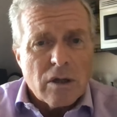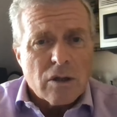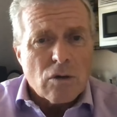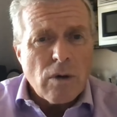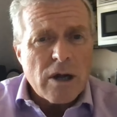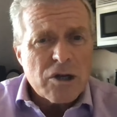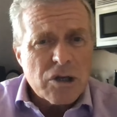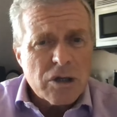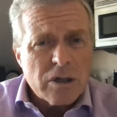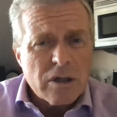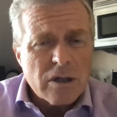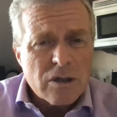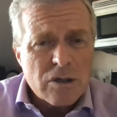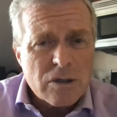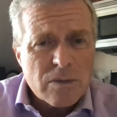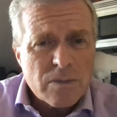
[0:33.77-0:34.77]
the question
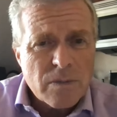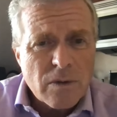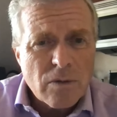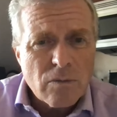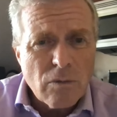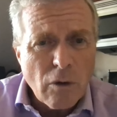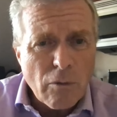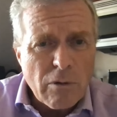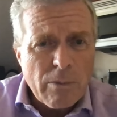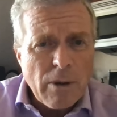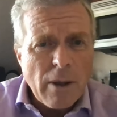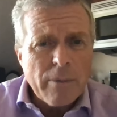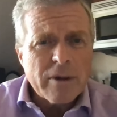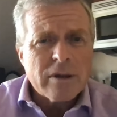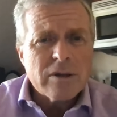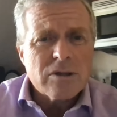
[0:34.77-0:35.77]
is, will
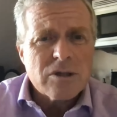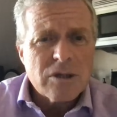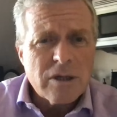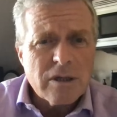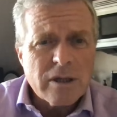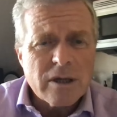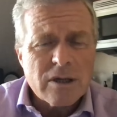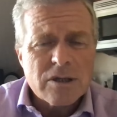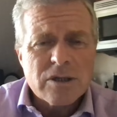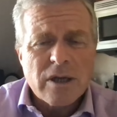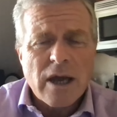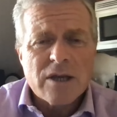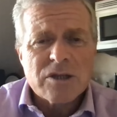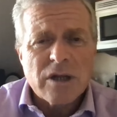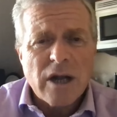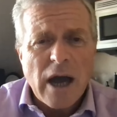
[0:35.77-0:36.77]
Republicans see this
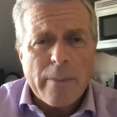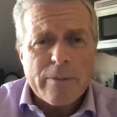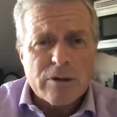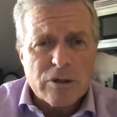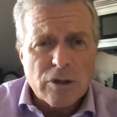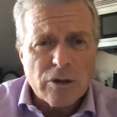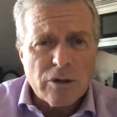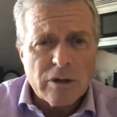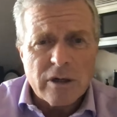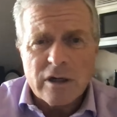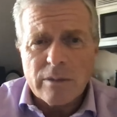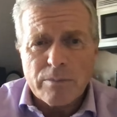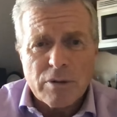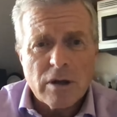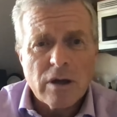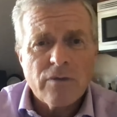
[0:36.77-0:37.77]
as an opportunity
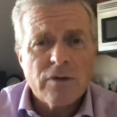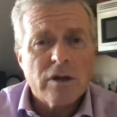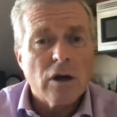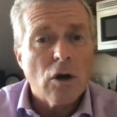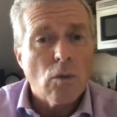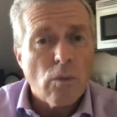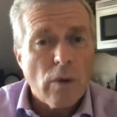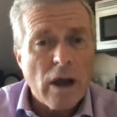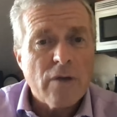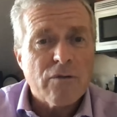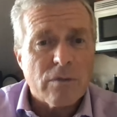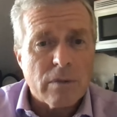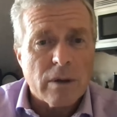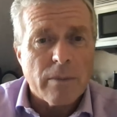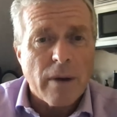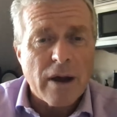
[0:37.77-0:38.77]
to pivot away from him?